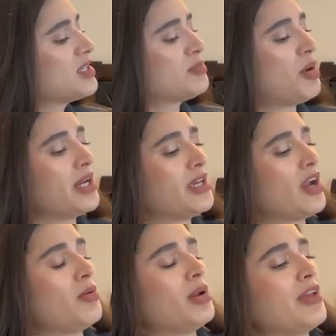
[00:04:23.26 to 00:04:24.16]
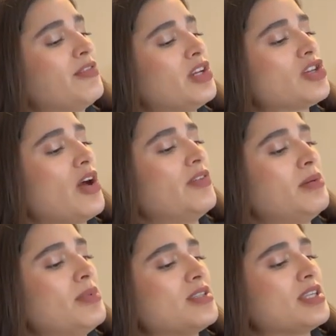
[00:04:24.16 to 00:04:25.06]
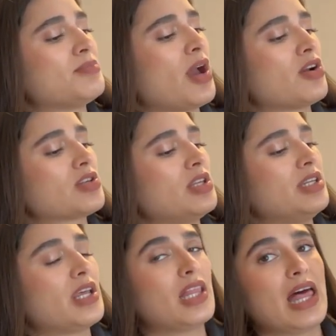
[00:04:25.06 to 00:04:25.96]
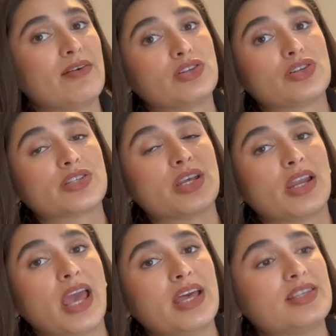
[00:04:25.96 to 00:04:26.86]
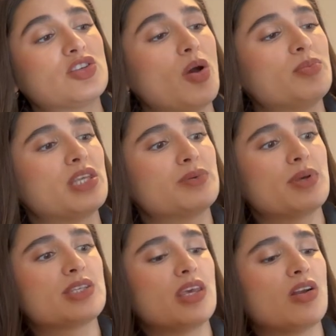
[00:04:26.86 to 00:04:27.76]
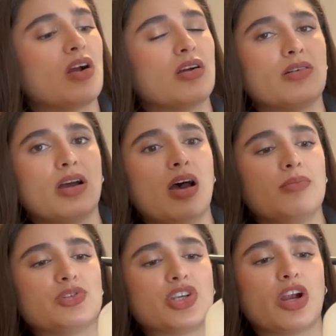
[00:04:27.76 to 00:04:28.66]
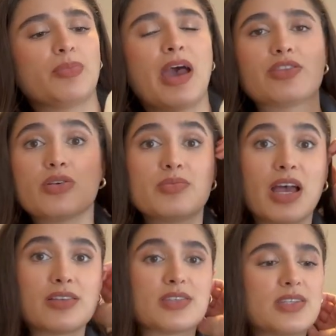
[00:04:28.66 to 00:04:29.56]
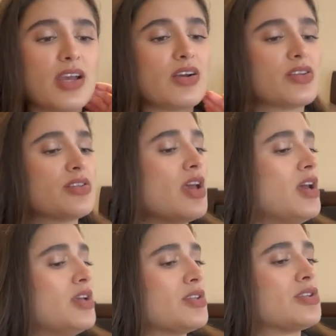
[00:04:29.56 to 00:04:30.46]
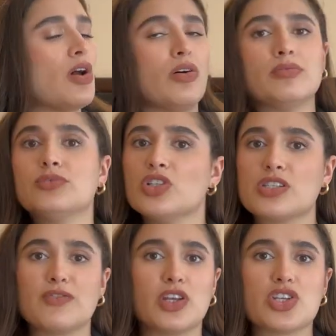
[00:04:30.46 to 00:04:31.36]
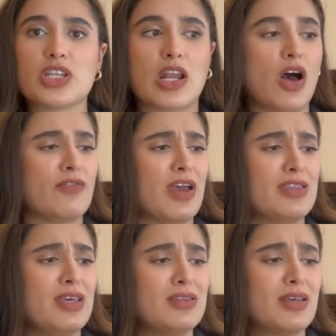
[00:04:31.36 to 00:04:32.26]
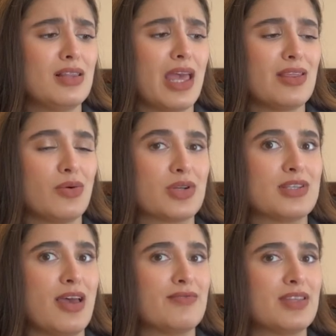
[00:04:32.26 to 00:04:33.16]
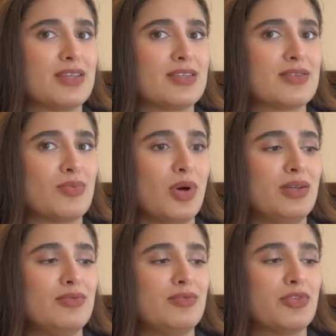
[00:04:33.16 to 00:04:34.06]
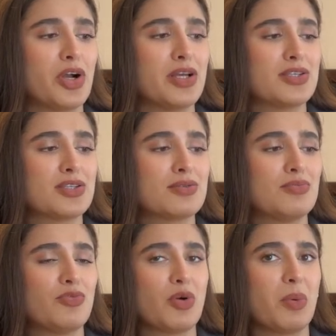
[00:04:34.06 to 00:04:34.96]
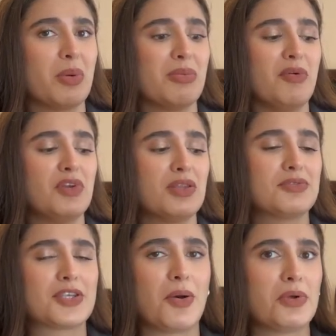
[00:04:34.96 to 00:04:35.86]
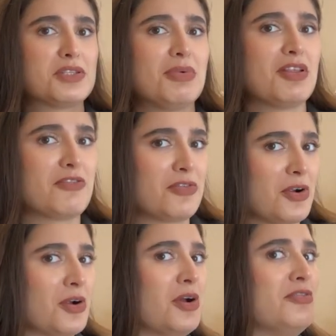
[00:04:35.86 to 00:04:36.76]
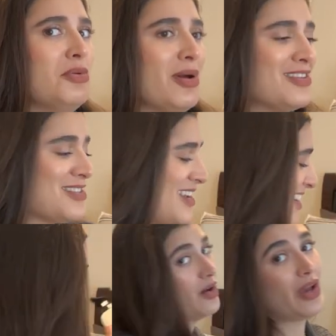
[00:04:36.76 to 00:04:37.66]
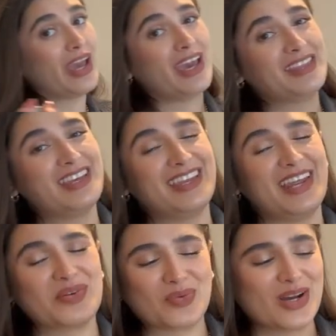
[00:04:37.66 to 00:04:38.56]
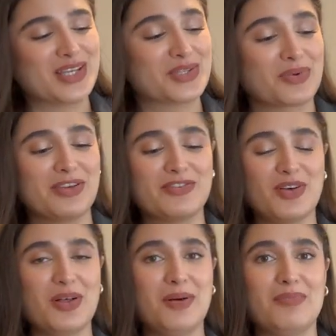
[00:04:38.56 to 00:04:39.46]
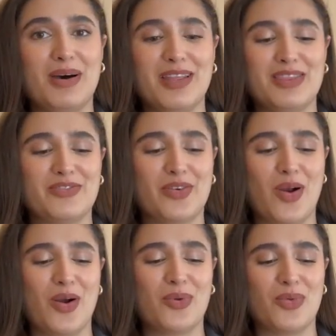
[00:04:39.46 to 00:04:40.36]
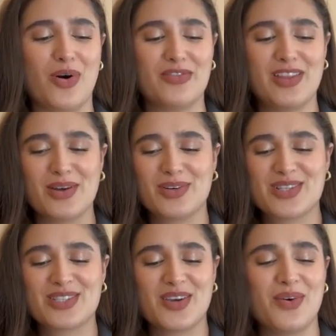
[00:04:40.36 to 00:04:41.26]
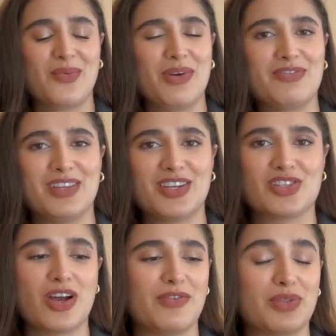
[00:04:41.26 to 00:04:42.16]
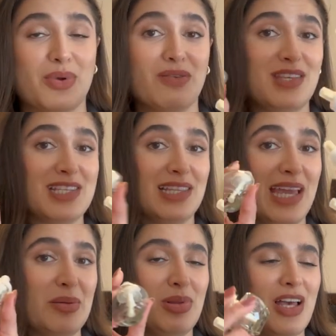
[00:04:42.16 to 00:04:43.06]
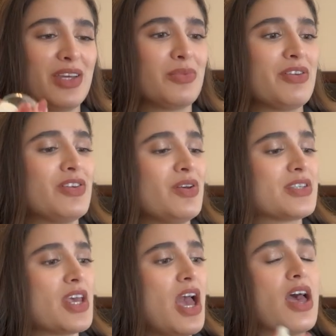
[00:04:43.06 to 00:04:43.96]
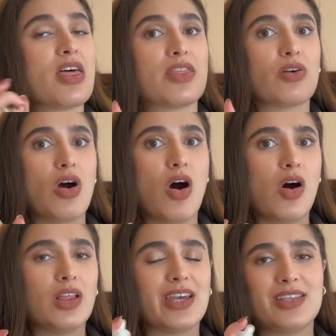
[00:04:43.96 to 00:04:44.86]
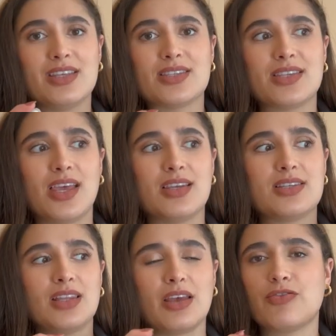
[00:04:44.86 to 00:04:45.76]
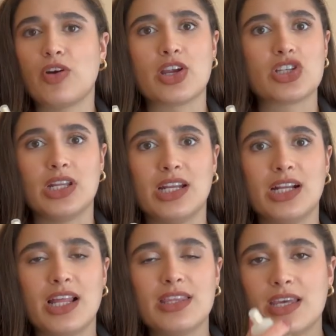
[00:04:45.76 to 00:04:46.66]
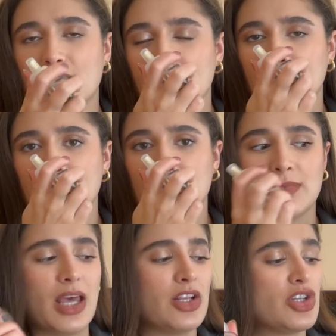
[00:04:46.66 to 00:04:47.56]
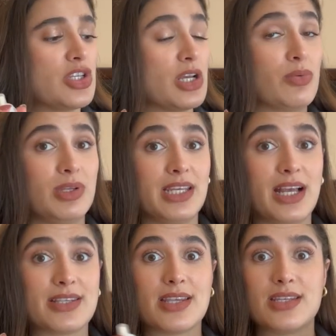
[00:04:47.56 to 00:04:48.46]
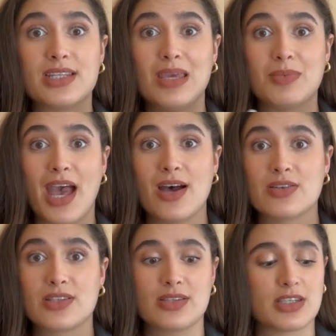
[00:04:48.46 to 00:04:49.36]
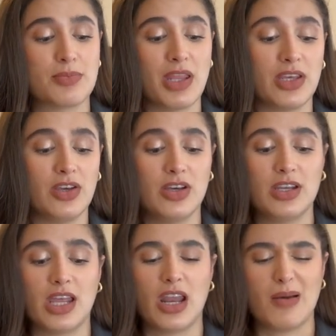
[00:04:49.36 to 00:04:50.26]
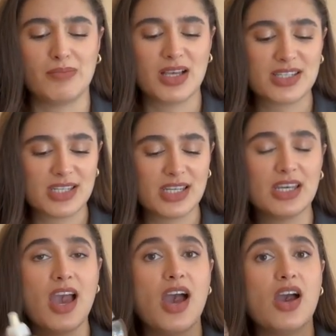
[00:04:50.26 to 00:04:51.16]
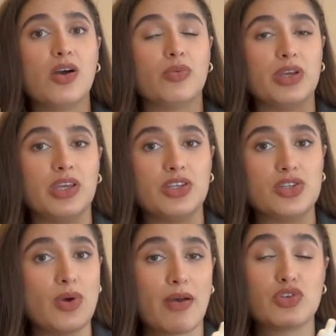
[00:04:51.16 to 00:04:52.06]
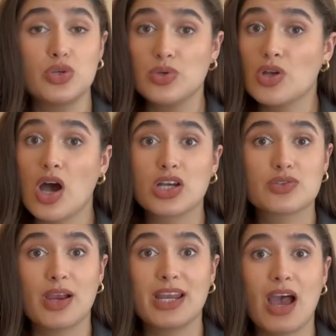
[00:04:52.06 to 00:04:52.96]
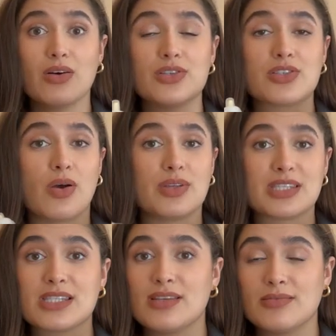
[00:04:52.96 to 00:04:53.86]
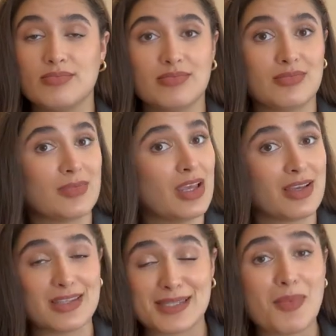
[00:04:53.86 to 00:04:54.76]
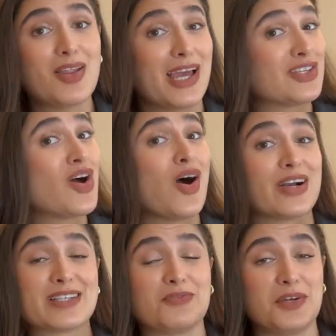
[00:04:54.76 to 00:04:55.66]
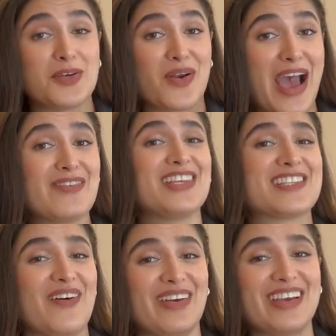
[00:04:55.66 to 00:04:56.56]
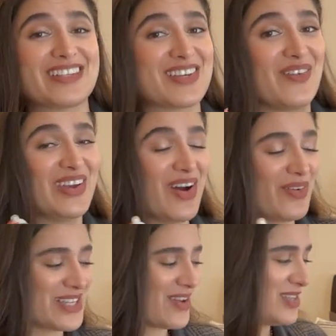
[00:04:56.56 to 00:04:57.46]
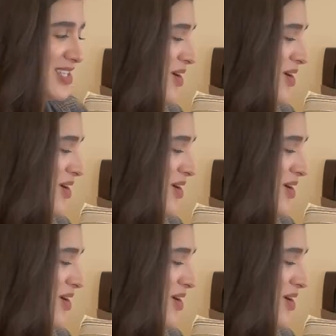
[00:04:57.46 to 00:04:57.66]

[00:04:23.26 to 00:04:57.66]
is body care, but I finished off a Mrs. Meyers Clean Day Lavender Scent Hand Soap. This was in our shared bathroom downstairs. So just finish that off. I think the landlords left this one for us for when we moved in. So it's been there for a few months. Okay, and then it was refill month for our wallflowers. So we finished off 3 of these Glade plug-in refills. They're all in the scent like fresh linen, I think. And it's just like a really nice scent to keep the house smelling good and not musty. We do have 2 dogs right now, so it could smell like dogs if we don't have these going. So we always have these